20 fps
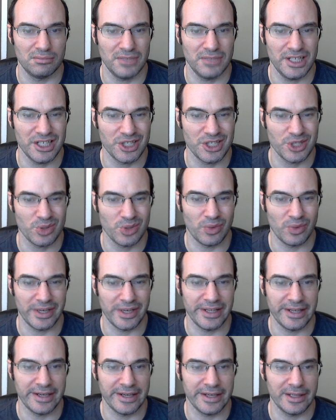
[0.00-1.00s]
Sure, why
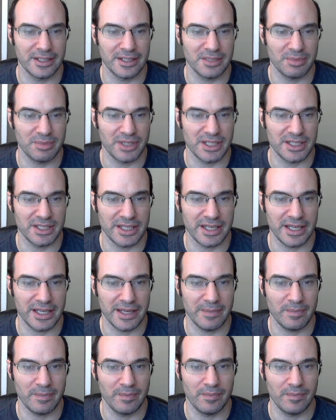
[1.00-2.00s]
not? Let's play this endgame.